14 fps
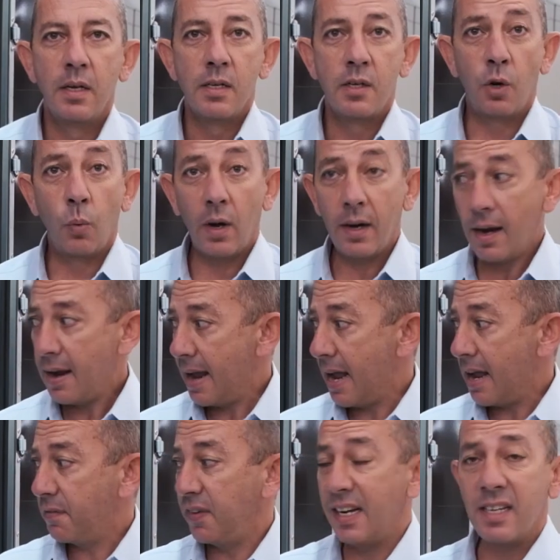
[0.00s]
So what I
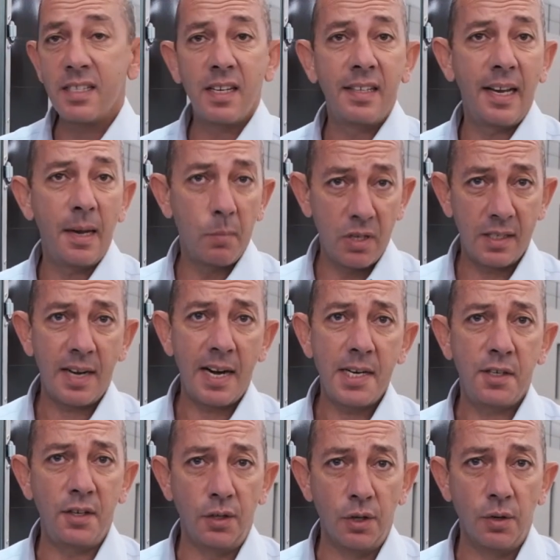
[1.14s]
have here is a
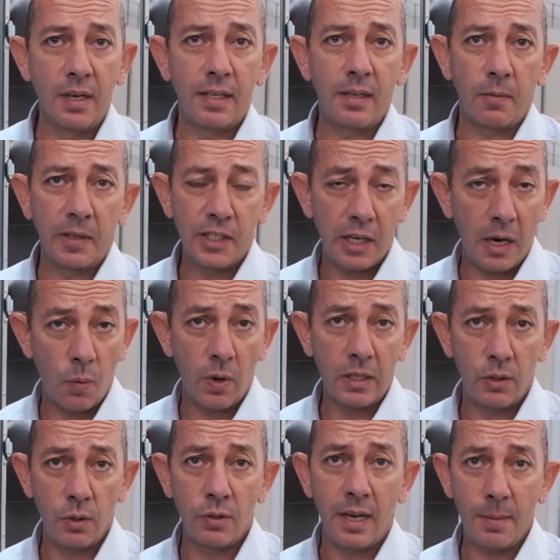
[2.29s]
demonstration unit which I
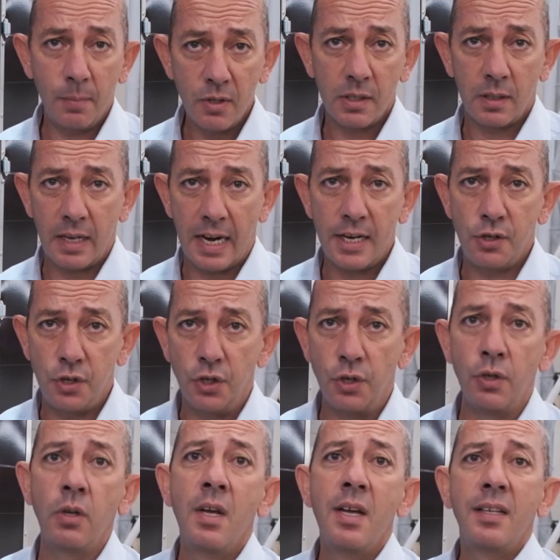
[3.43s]
want to demonstrate to you